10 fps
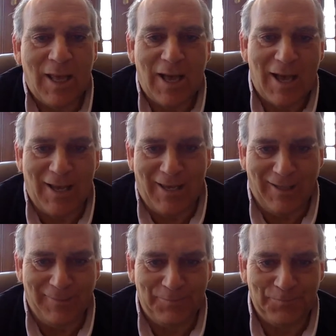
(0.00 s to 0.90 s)

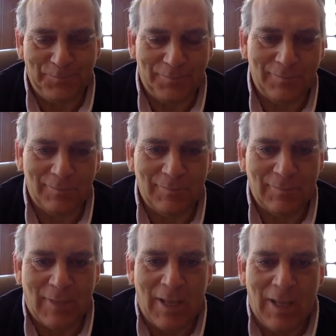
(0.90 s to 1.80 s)
Hi,
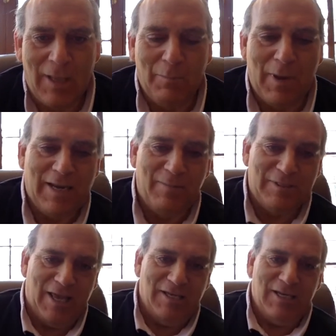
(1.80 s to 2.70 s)
my name
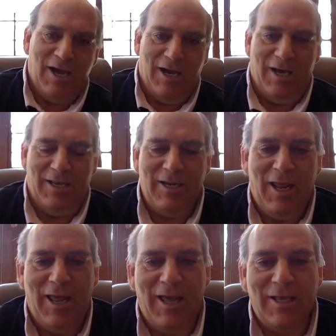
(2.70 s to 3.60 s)
is Andy Hahn,
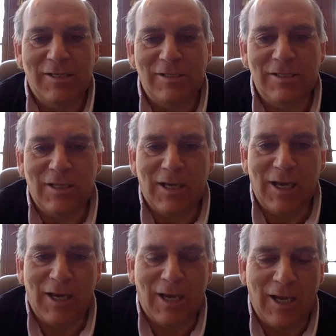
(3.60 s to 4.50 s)
and
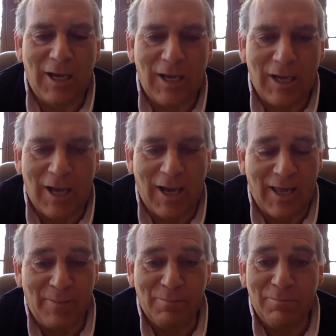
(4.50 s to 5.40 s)
I
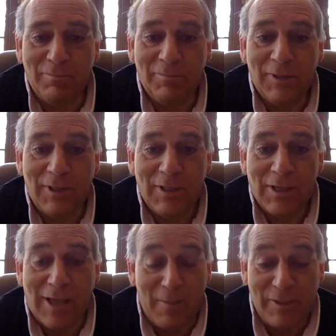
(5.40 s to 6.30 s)
am
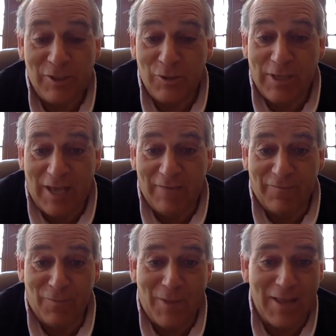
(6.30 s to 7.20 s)
coming to you again
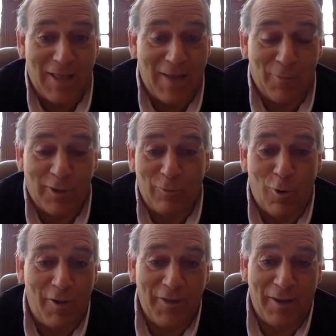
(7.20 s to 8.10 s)
from my library in
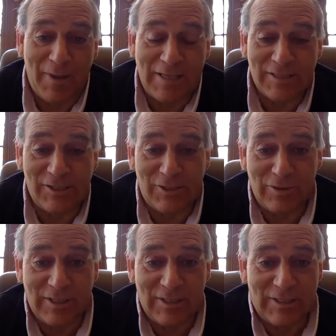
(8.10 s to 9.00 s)
Waltham,
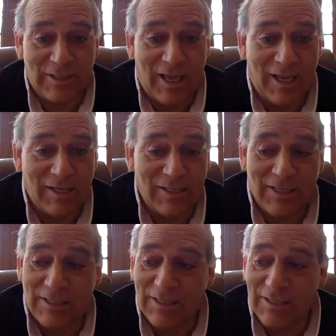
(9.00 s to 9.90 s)
Massachusetts. And
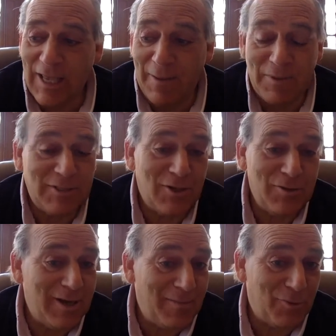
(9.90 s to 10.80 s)
this is
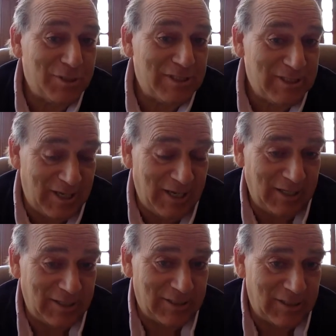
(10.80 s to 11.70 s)
episode number
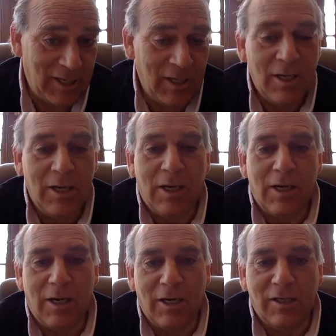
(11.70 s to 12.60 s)
6
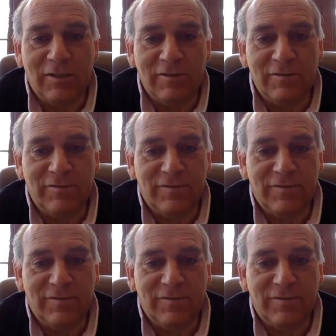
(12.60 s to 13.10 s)
of